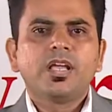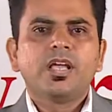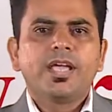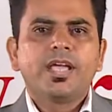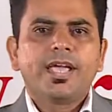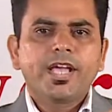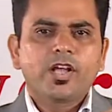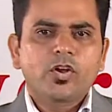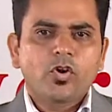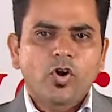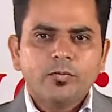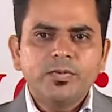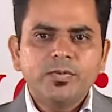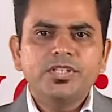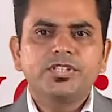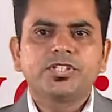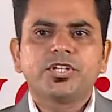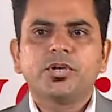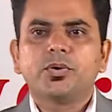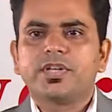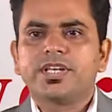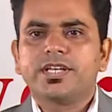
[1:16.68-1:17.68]
A common
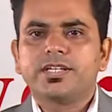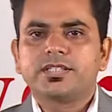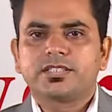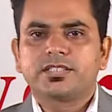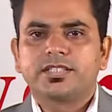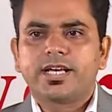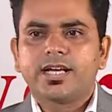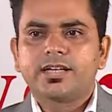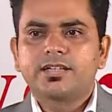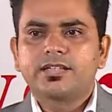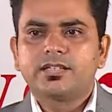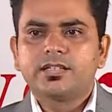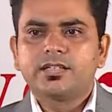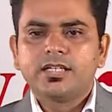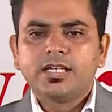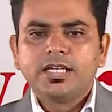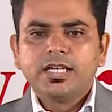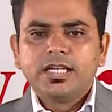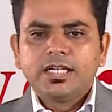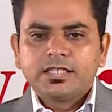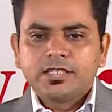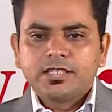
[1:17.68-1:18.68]
theory is that
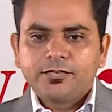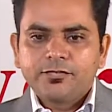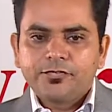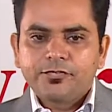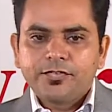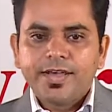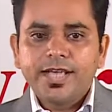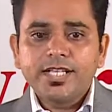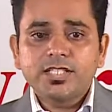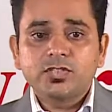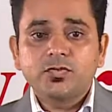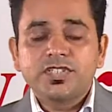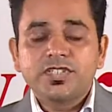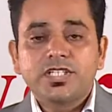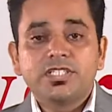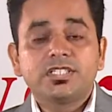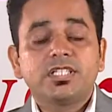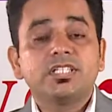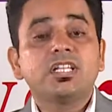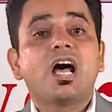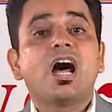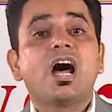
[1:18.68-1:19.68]
the phase which is
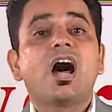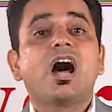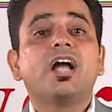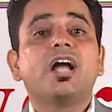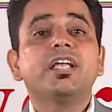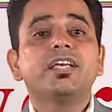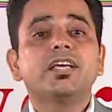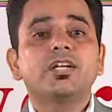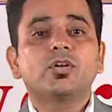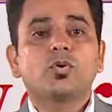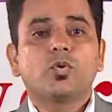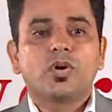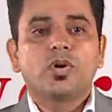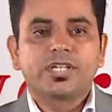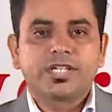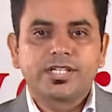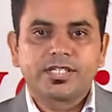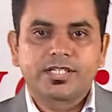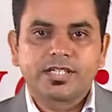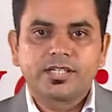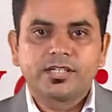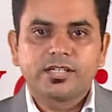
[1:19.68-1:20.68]
in higher
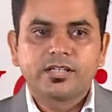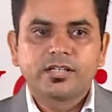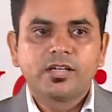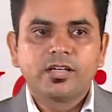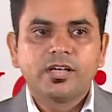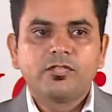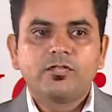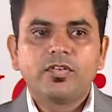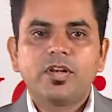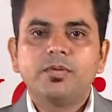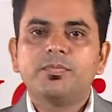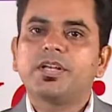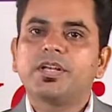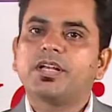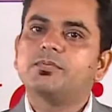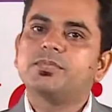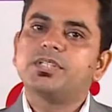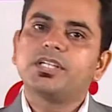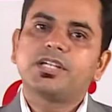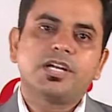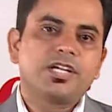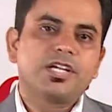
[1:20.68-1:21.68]
quantity will become
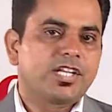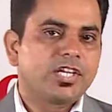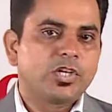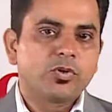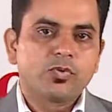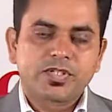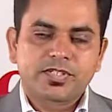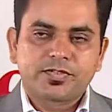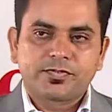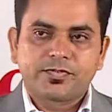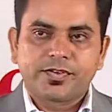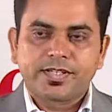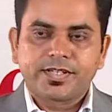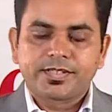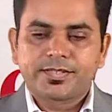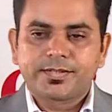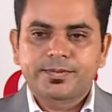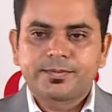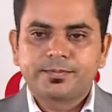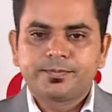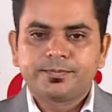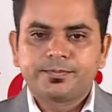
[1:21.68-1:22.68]
the continuous
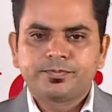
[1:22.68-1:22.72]
phase.